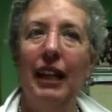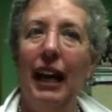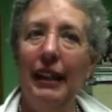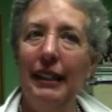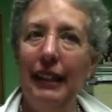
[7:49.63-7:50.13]

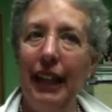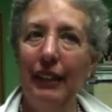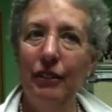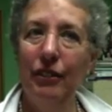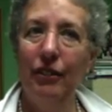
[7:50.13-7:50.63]
Anything
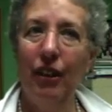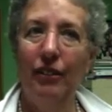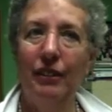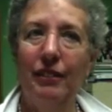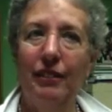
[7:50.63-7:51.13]
else you
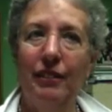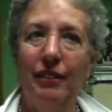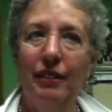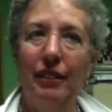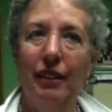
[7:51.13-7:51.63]
notice?
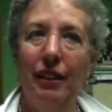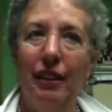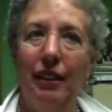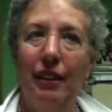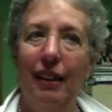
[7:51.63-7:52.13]

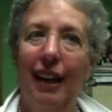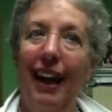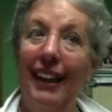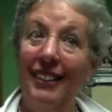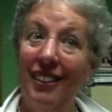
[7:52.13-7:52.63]

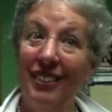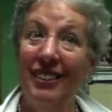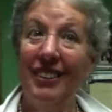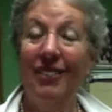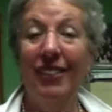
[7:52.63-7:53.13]
I
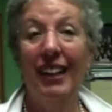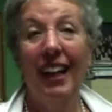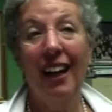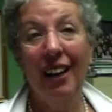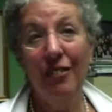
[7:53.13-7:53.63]
notice that when
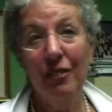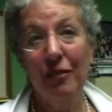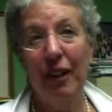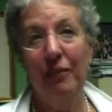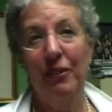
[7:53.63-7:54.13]
I offer
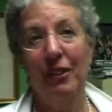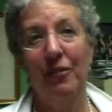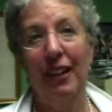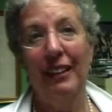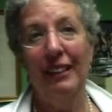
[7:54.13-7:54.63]
my
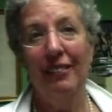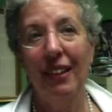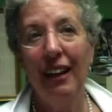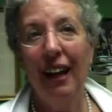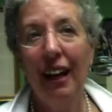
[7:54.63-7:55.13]
perspective,
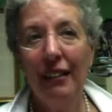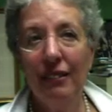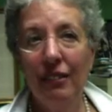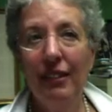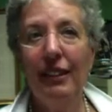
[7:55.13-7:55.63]
I
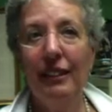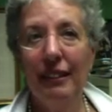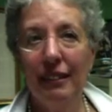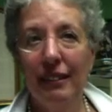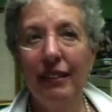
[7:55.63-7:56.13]
do it in
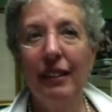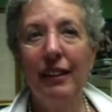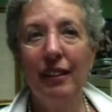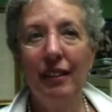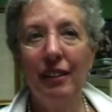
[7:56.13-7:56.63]
this
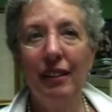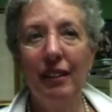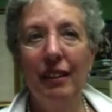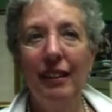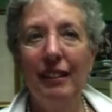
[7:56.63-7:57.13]
little
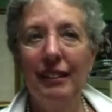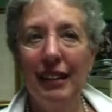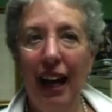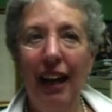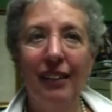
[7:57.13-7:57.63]

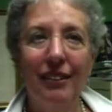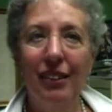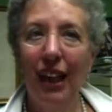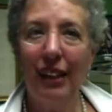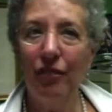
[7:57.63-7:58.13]

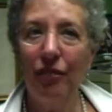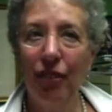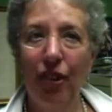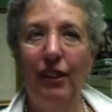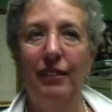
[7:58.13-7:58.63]
childlike
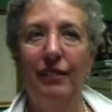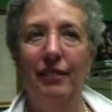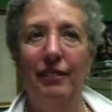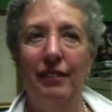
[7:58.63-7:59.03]
voice.